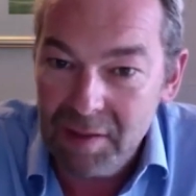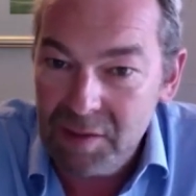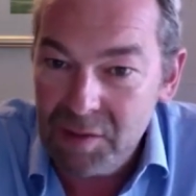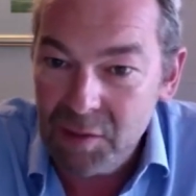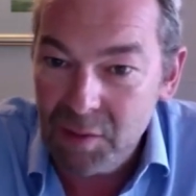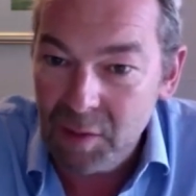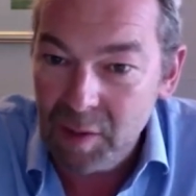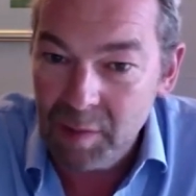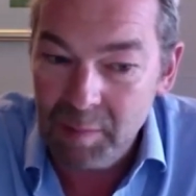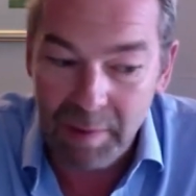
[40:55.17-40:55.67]
It's
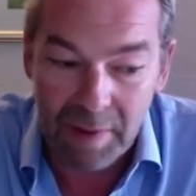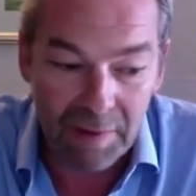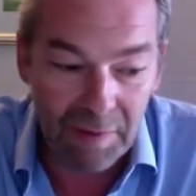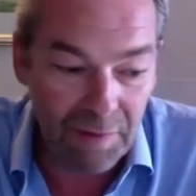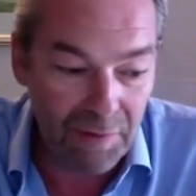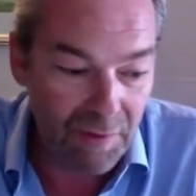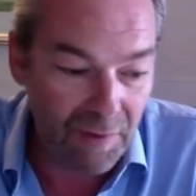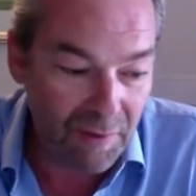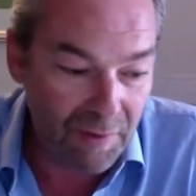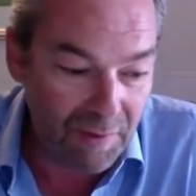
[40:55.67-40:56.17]
already been
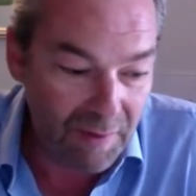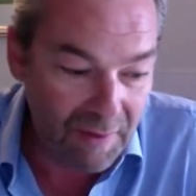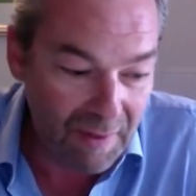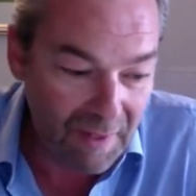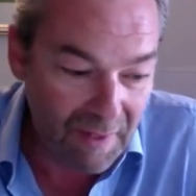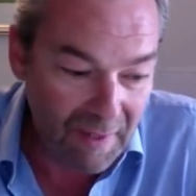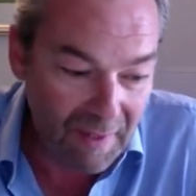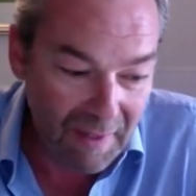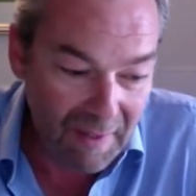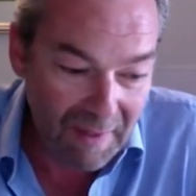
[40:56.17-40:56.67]
through
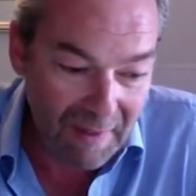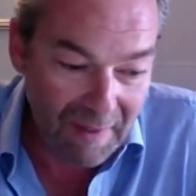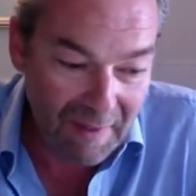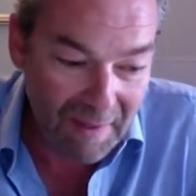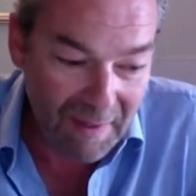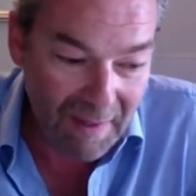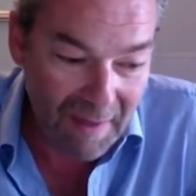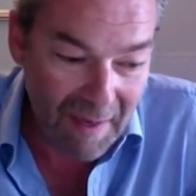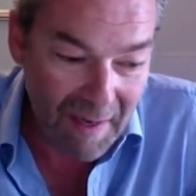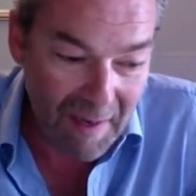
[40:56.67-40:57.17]

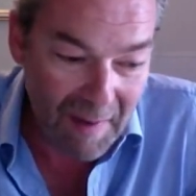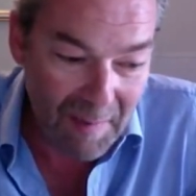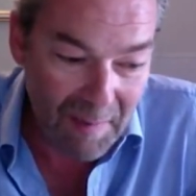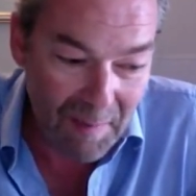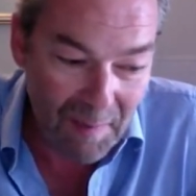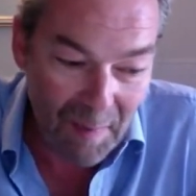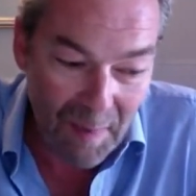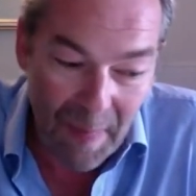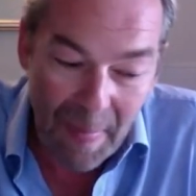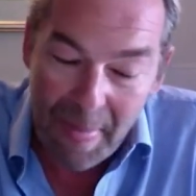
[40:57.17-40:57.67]

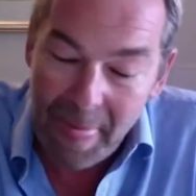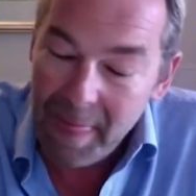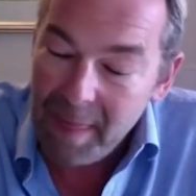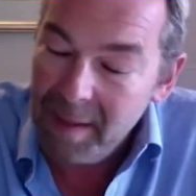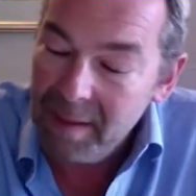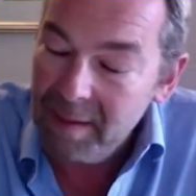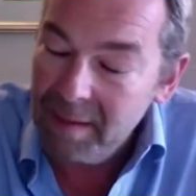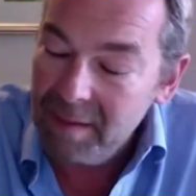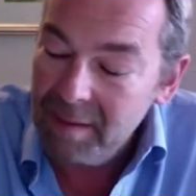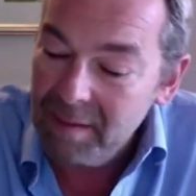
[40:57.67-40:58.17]

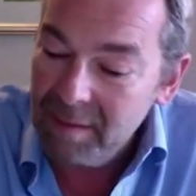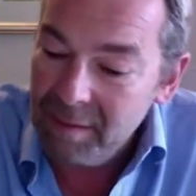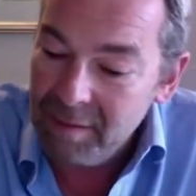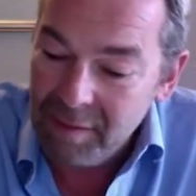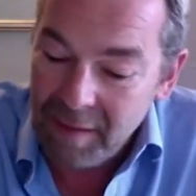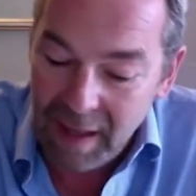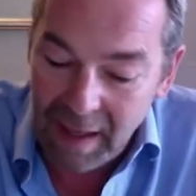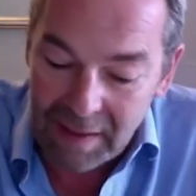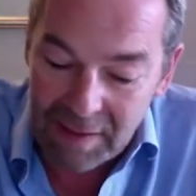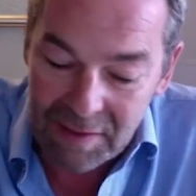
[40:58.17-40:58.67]

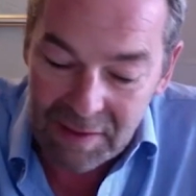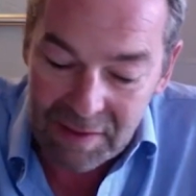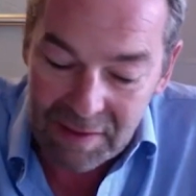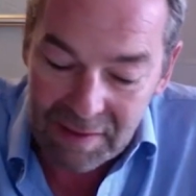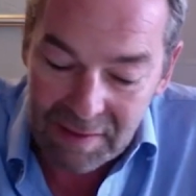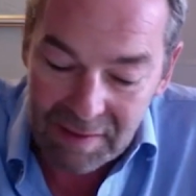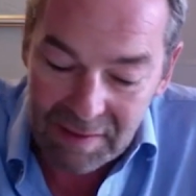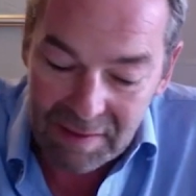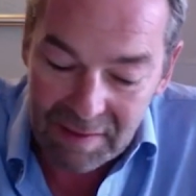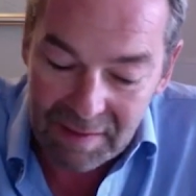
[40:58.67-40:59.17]
that
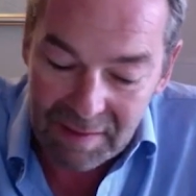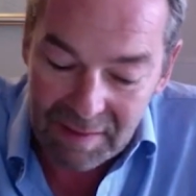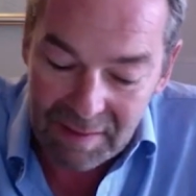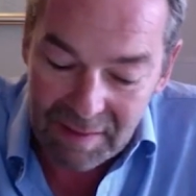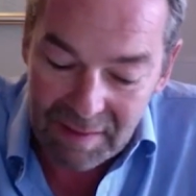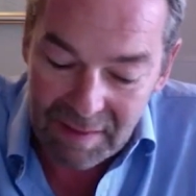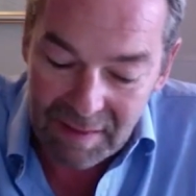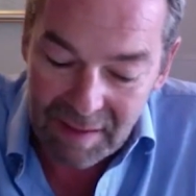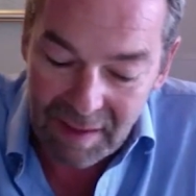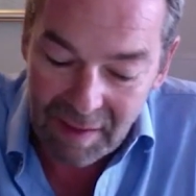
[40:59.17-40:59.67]

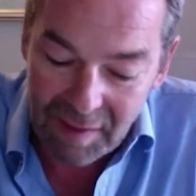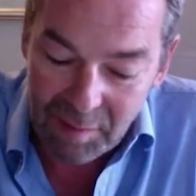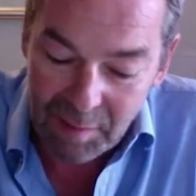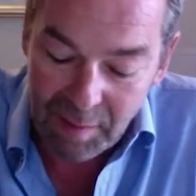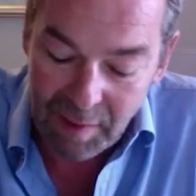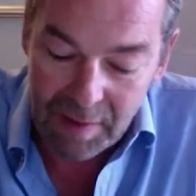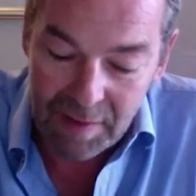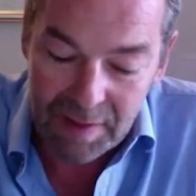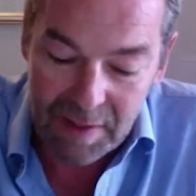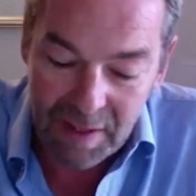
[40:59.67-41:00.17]
kind of
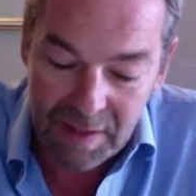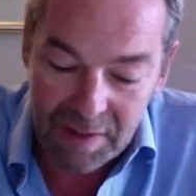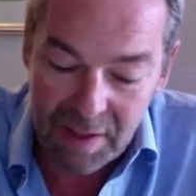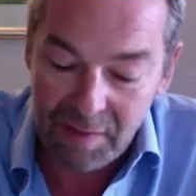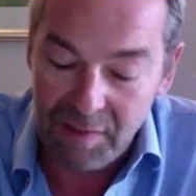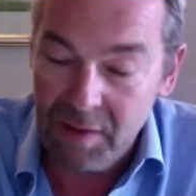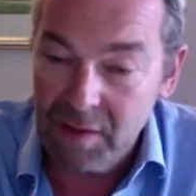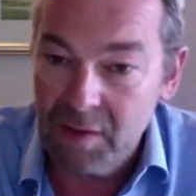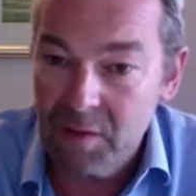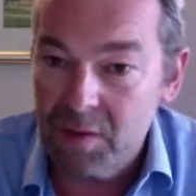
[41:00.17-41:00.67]
process
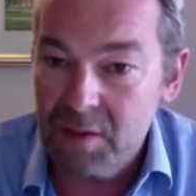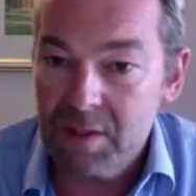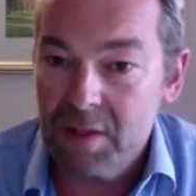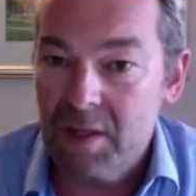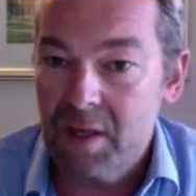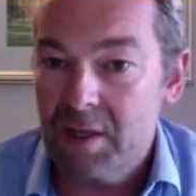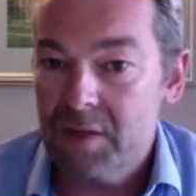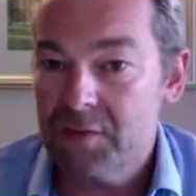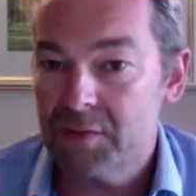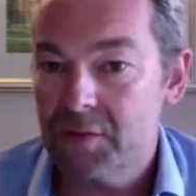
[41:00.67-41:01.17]
over the course of the
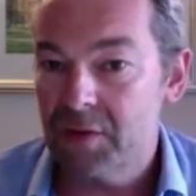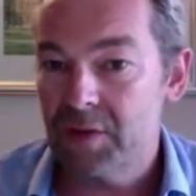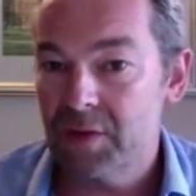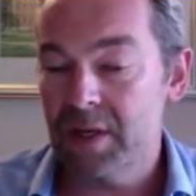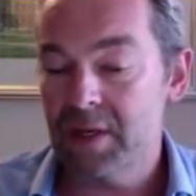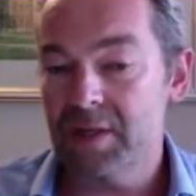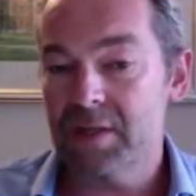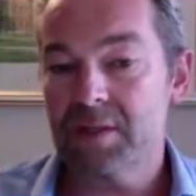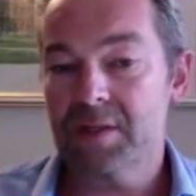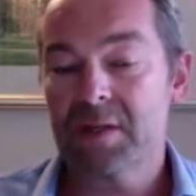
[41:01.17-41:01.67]
last few
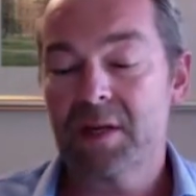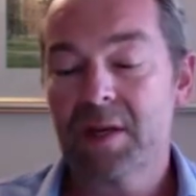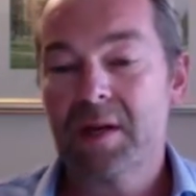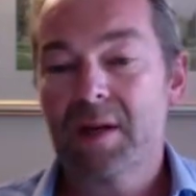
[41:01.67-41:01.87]
years.